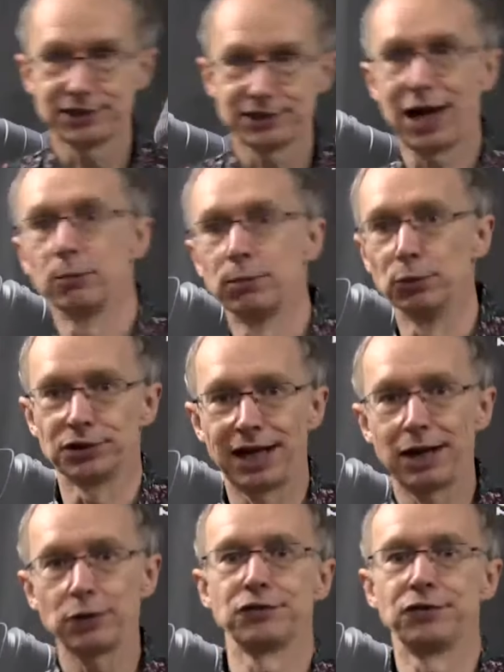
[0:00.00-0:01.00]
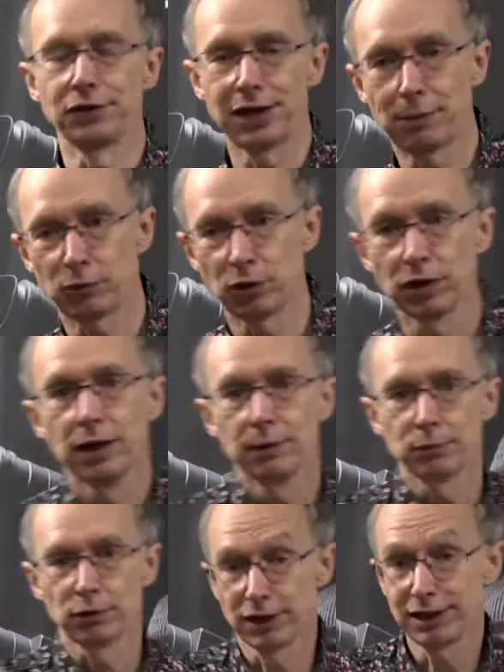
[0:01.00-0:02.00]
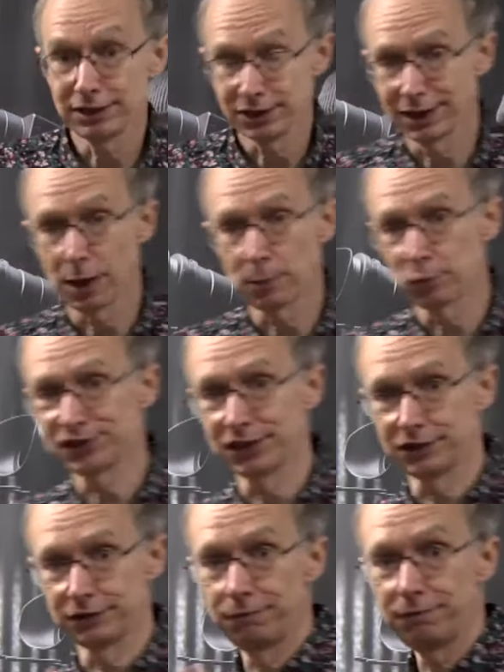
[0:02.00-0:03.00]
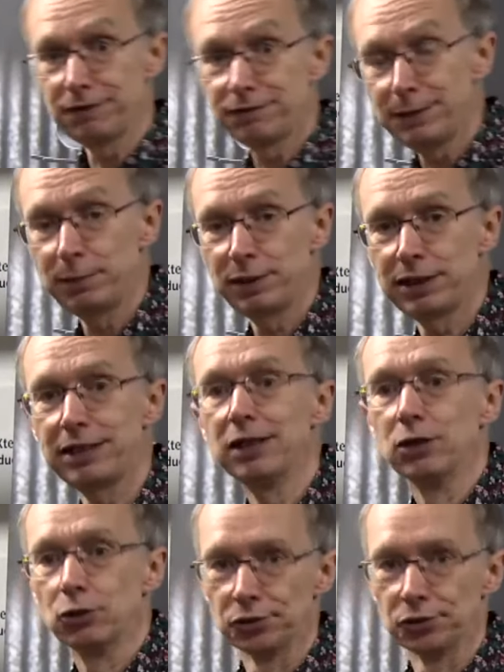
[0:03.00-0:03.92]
output out of the camera, provided the camera is set to 50p or